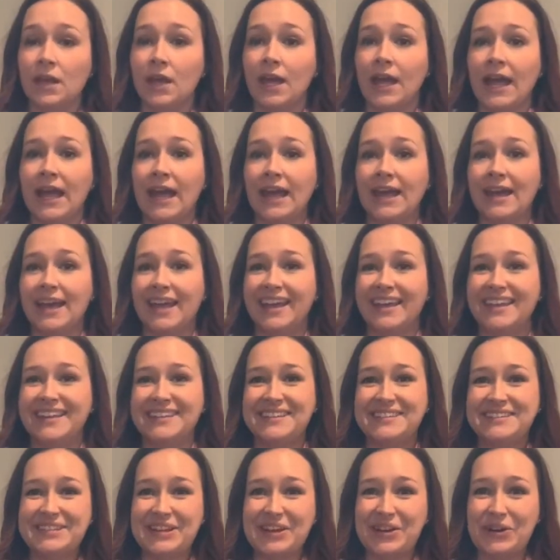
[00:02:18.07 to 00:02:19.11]
And
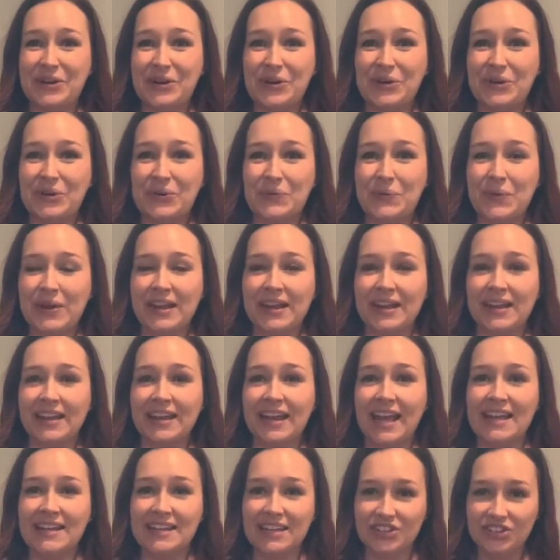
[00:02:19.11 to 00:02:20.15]
so we
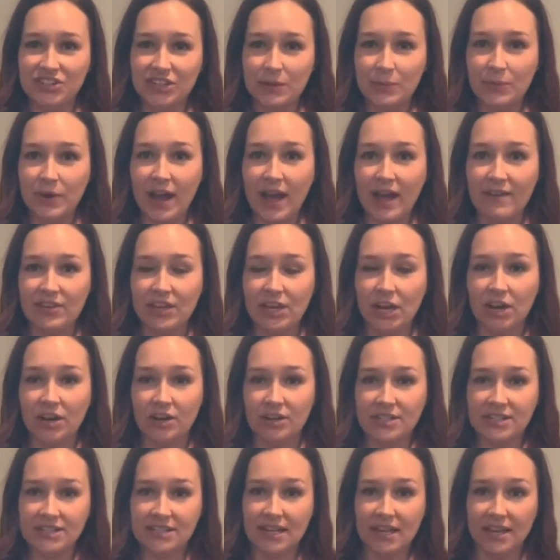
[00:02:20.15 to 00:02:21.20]
initially were having her
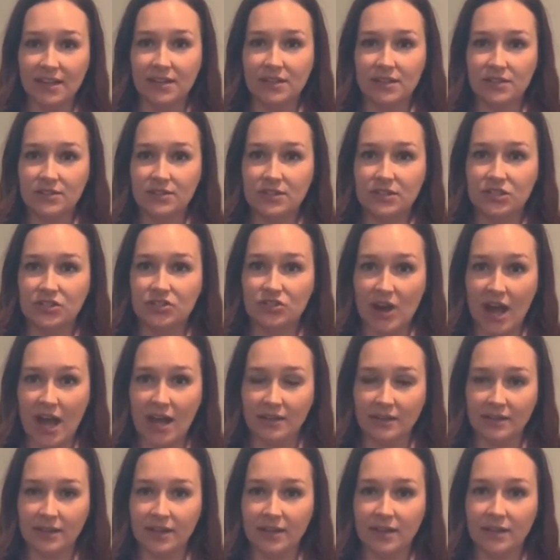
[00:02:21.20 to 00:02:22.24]
sit
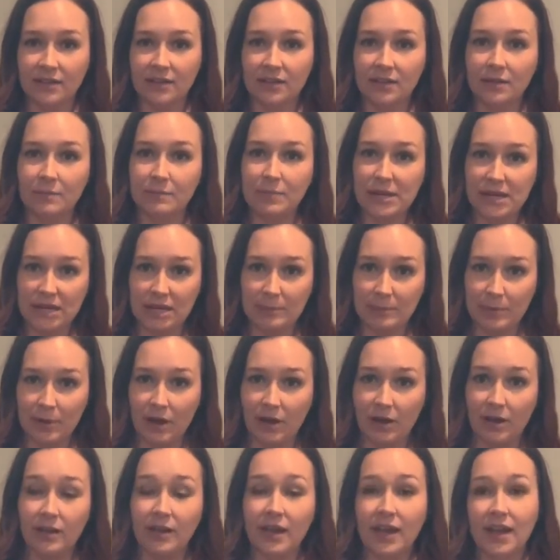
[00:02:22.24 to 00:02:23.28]
straddling the peanut
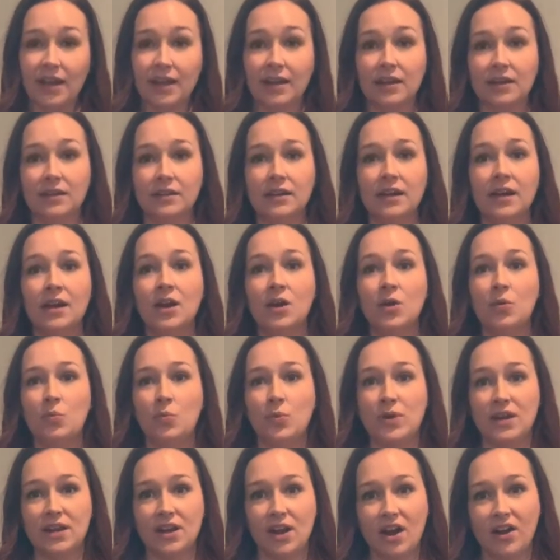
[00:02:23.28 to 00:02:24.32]
ball, and
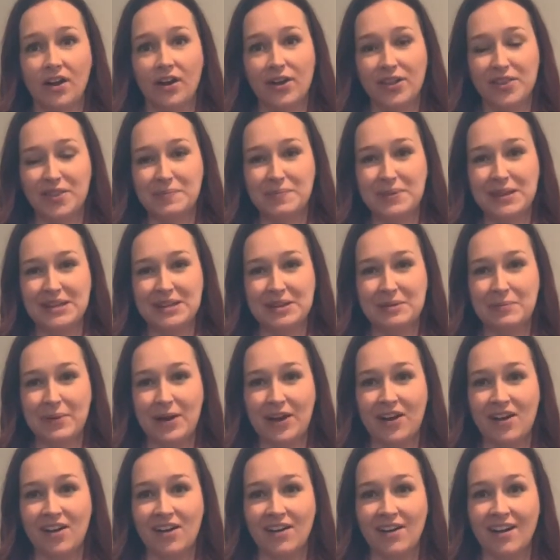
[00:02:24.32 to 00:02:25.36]
we call the peanut
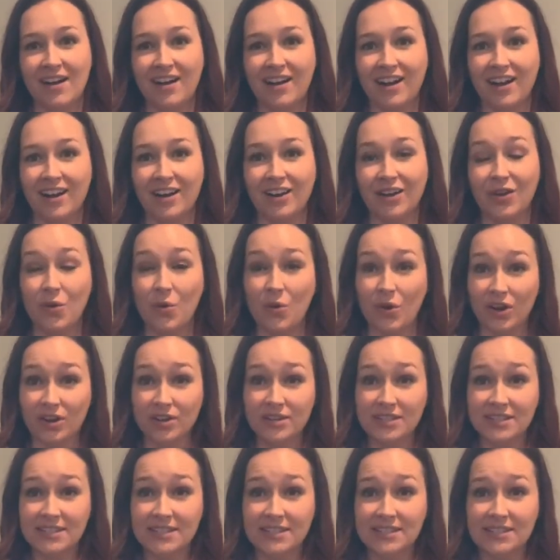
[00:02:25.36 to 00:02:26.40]
ball our
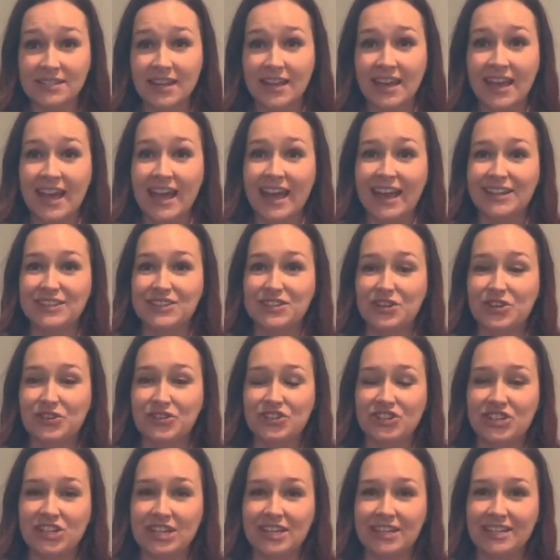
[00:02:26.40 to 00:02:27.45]
horse. And so
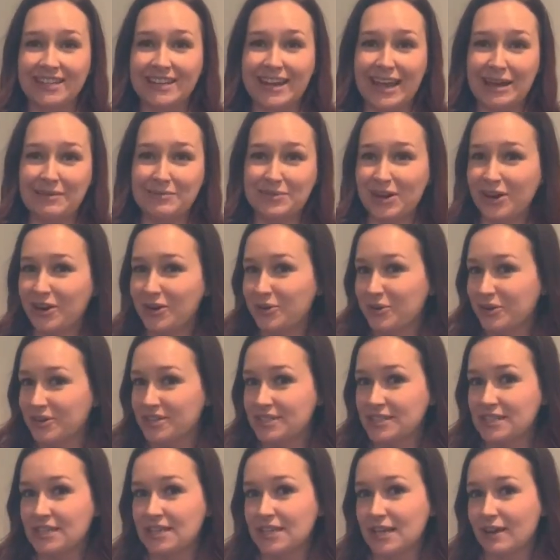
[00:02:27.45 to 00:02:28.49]
she named our
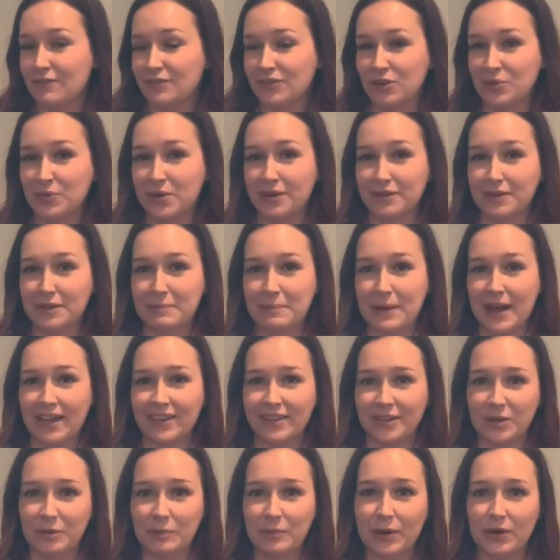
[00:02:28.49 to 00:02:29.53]
horsey after one of the My
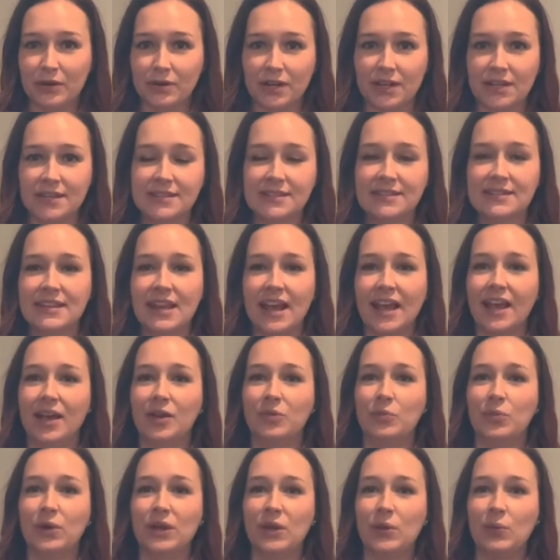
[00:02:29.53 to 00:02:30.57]
Little Ponies,
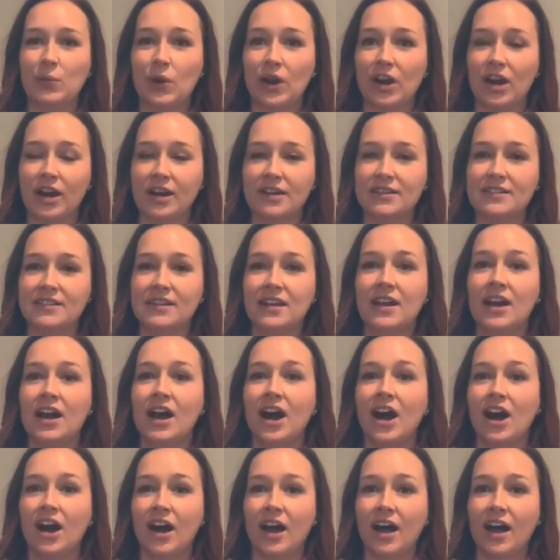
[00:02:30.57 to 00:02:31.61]
and we worked
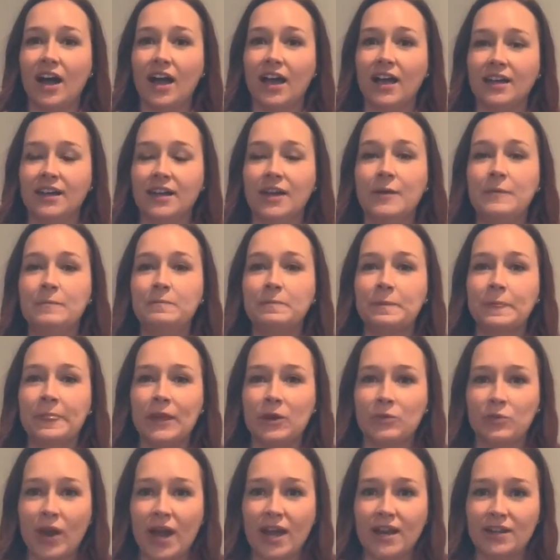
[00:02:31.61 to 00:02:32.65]
on
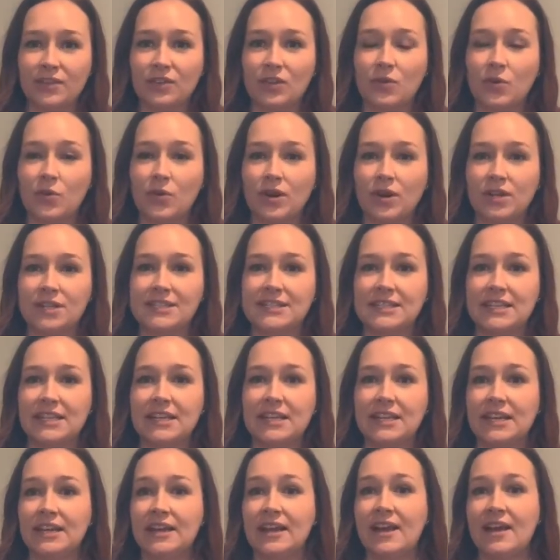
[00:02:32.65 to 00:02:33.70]
riding the
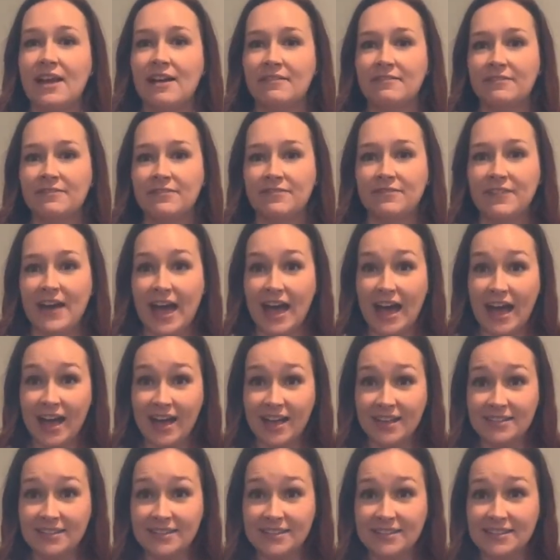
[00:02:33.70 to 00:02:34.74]
horsey
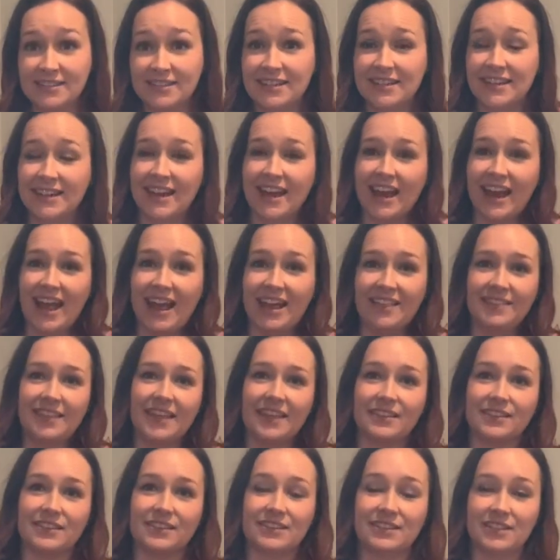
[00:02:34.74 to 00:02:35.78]
fast and
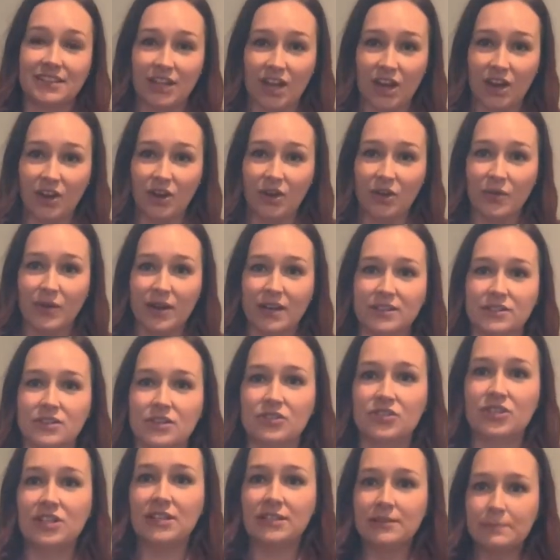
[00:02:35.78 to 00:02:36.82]
then slow. And so
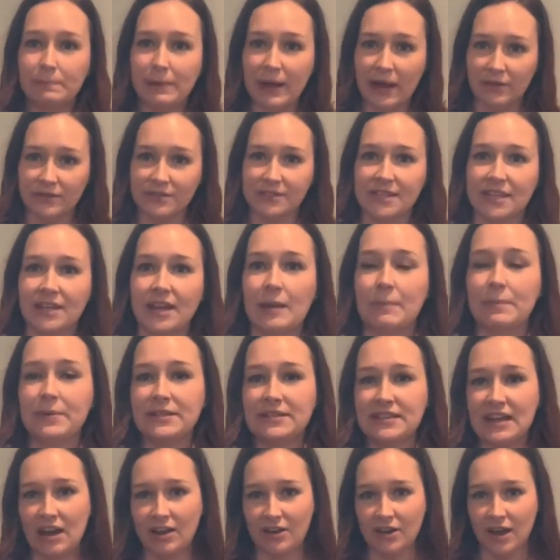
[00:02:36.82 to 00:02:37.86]
she's bouncing up and
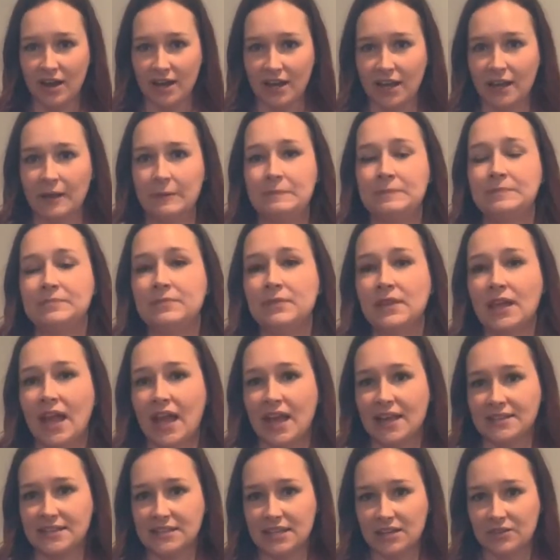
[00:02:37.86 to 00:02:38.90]
down on it
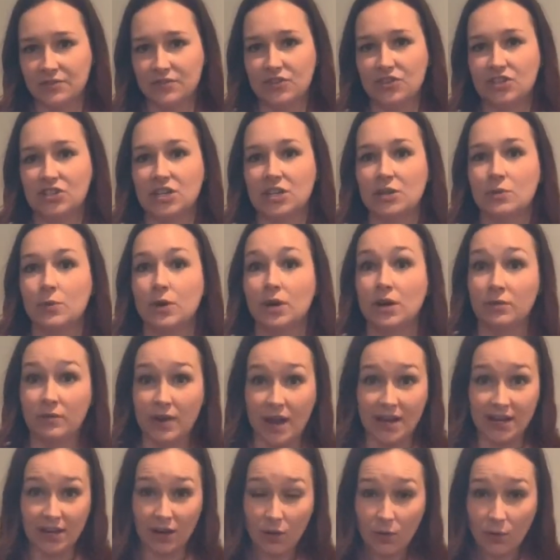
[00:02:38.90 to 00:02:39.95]
as if she were
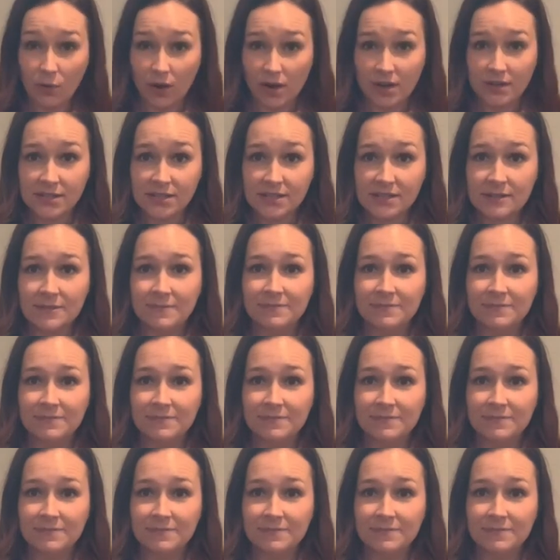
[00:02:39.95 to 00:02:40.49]
riding a horse.